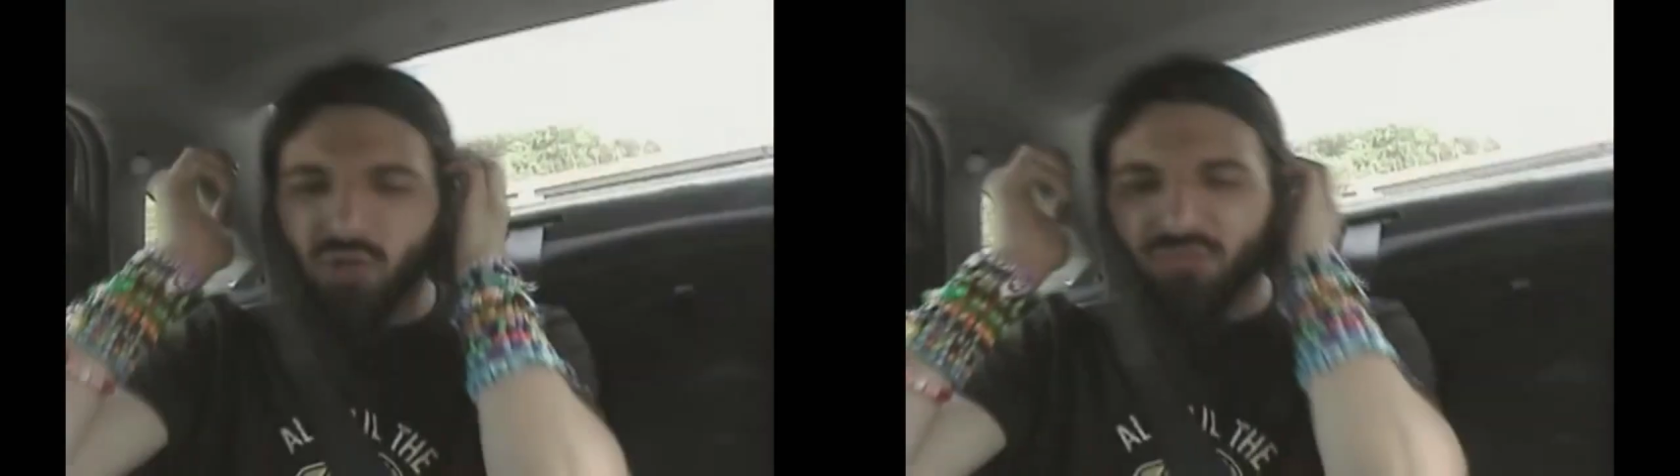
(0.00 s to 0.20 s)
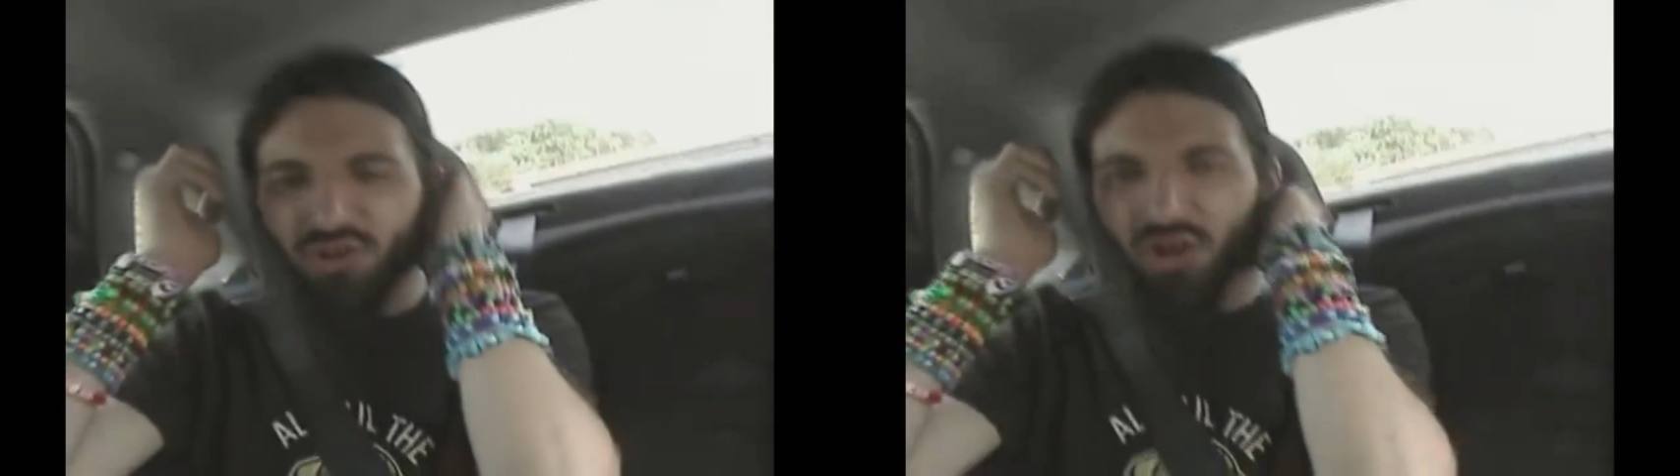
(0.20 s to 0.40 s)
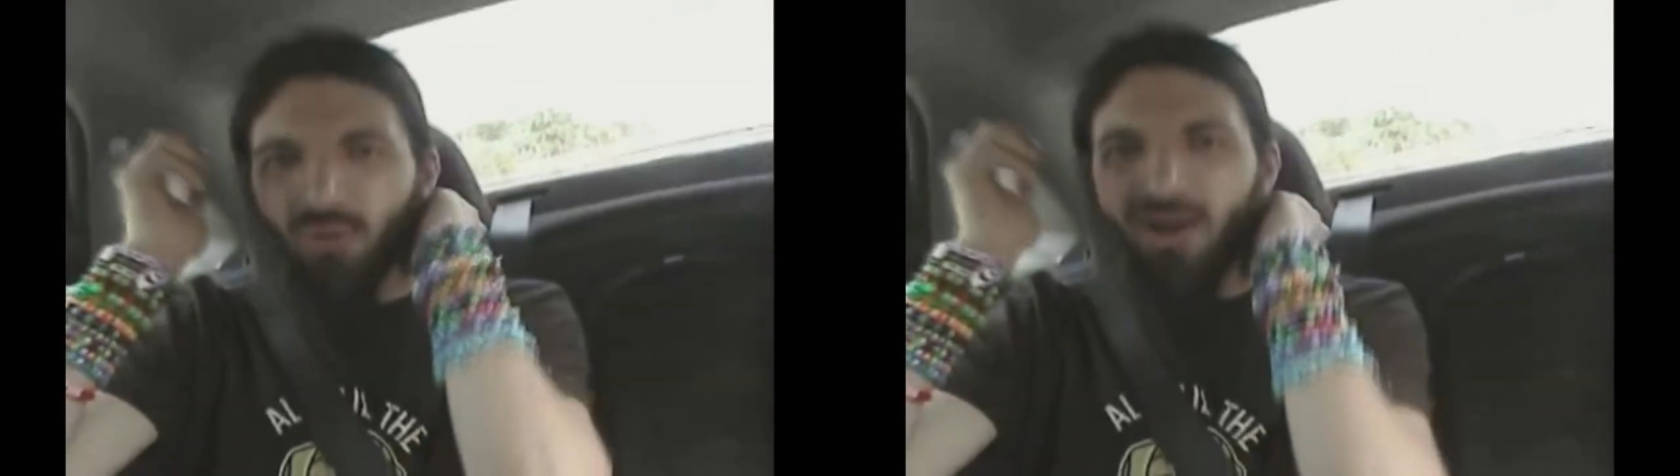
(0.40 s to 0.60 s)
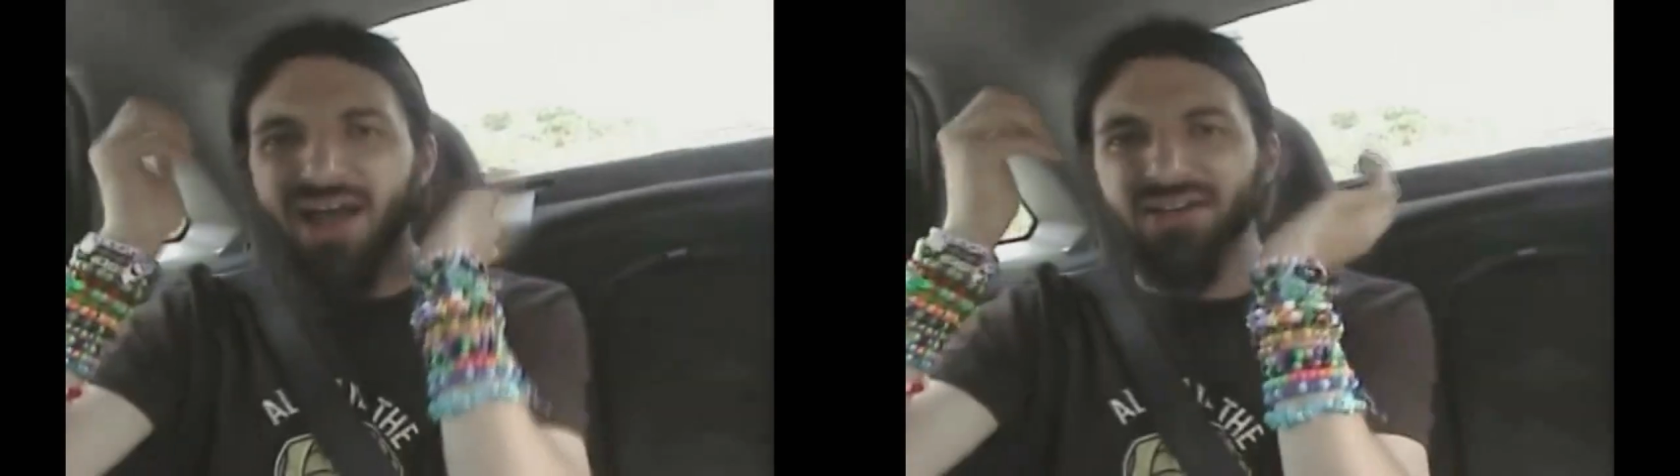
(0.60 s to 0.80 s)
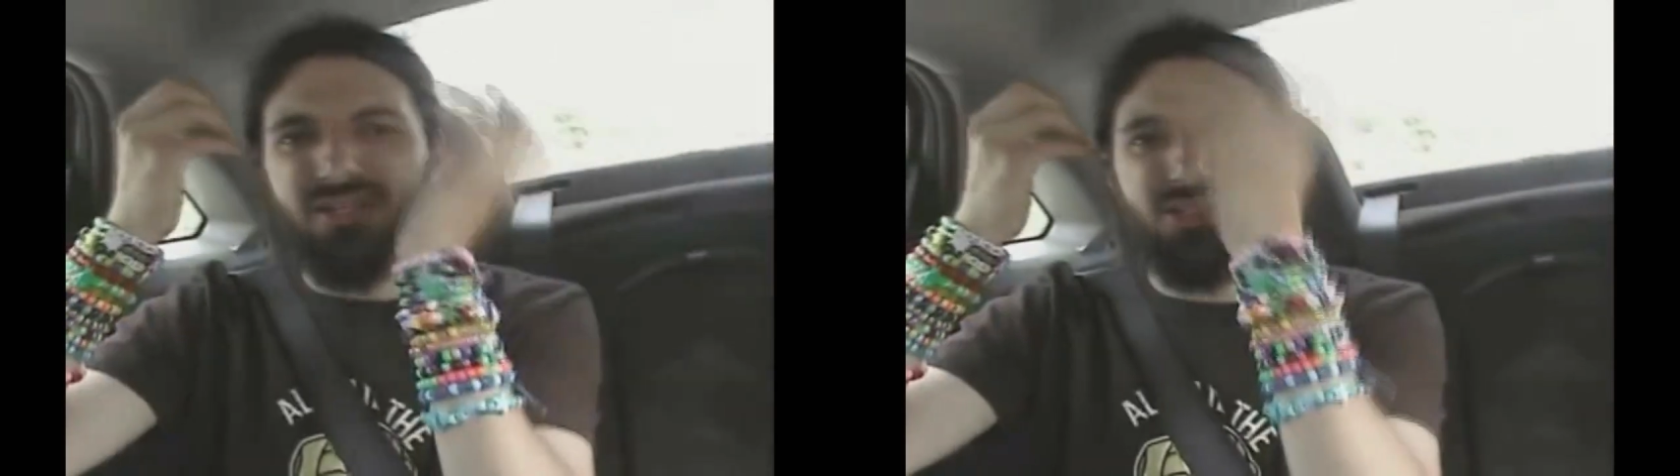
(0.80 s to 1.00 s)
group for a
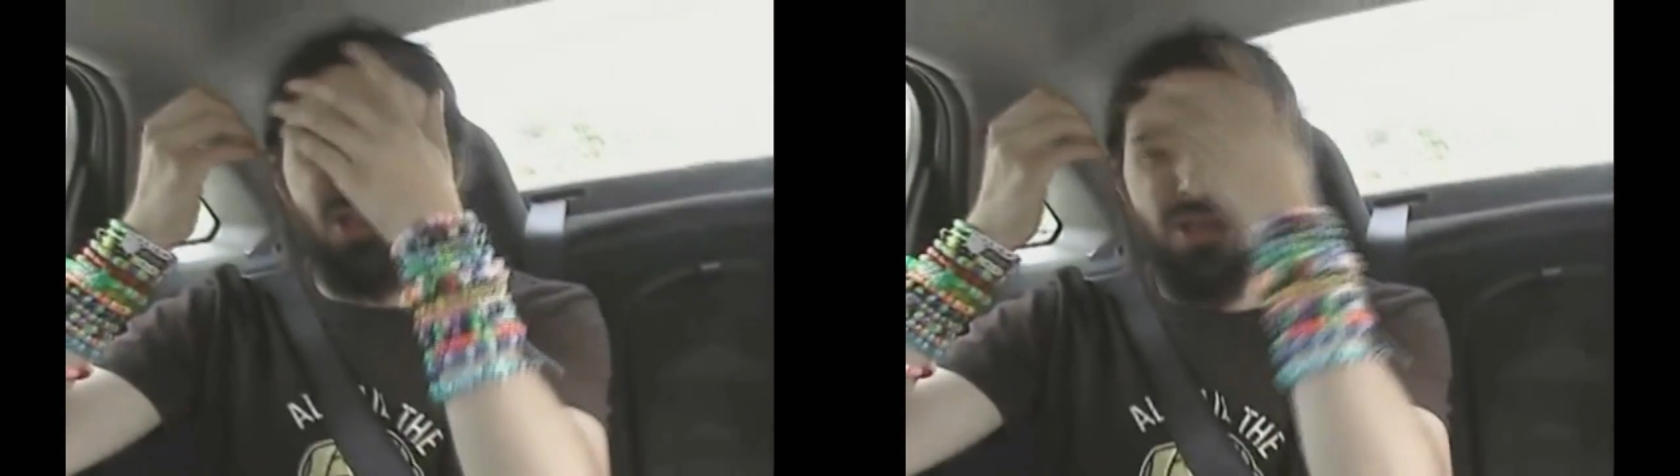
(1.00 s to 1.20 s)
while. They took